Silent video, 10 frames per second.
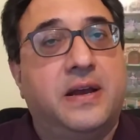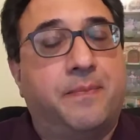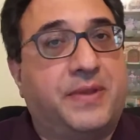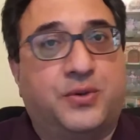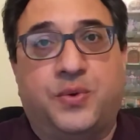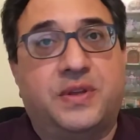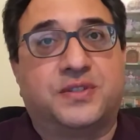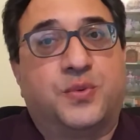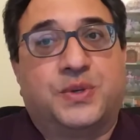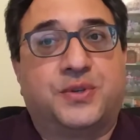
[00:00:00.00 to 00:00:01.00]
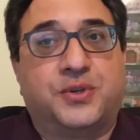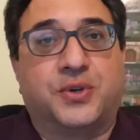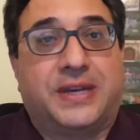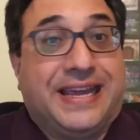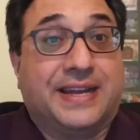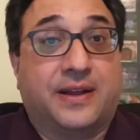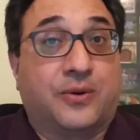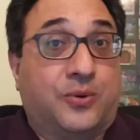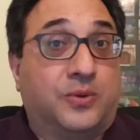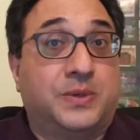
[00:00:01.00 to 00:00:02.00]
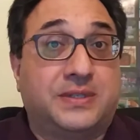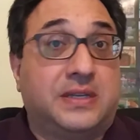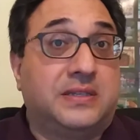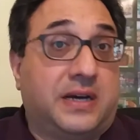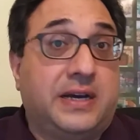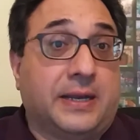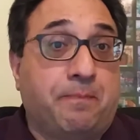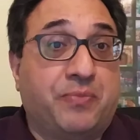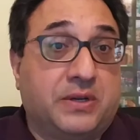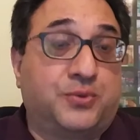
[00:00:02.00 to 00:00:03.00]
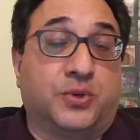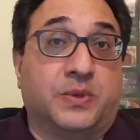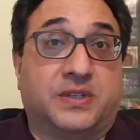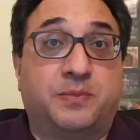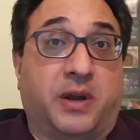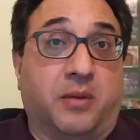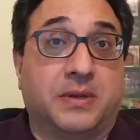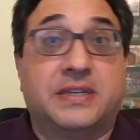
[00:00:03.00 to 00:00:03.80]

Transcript: the truth is the researcher cannot always design a true experiment.